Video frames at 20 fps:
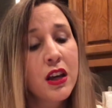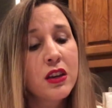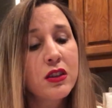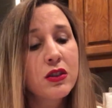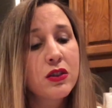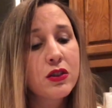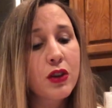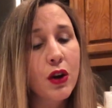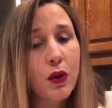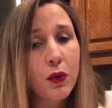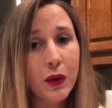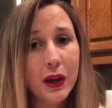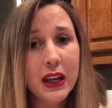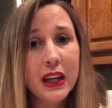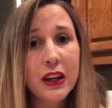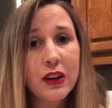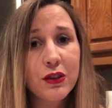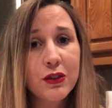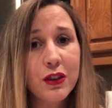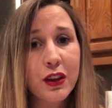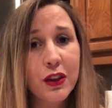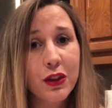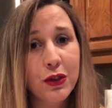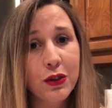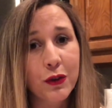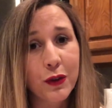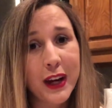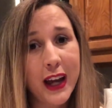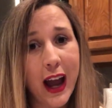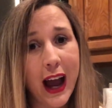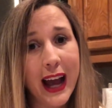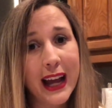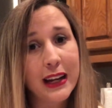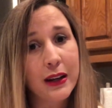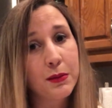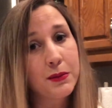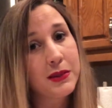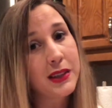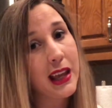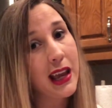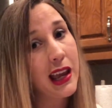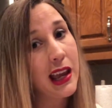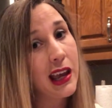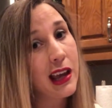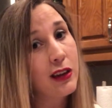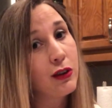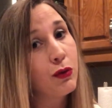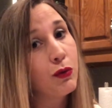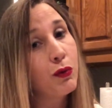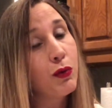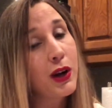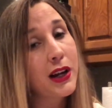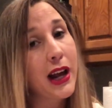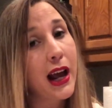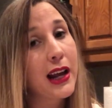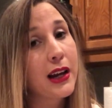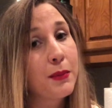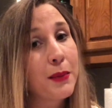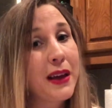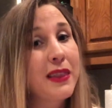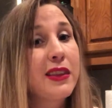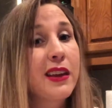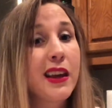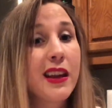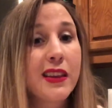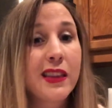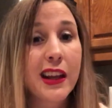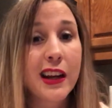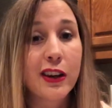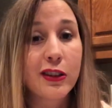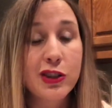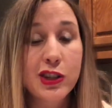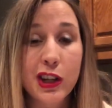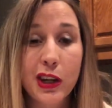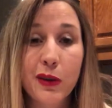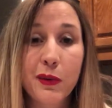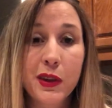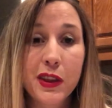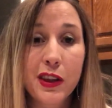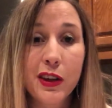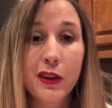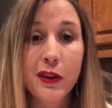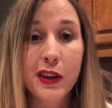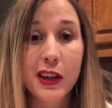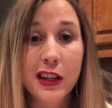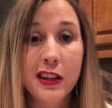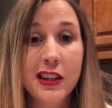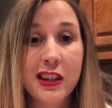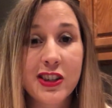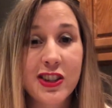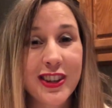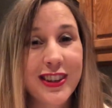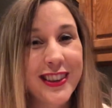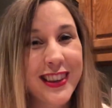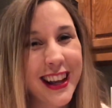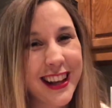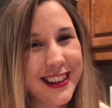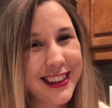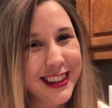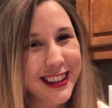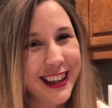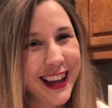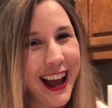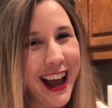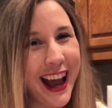So here's 3 items and 1 item at the end that I'll share with you in addition that's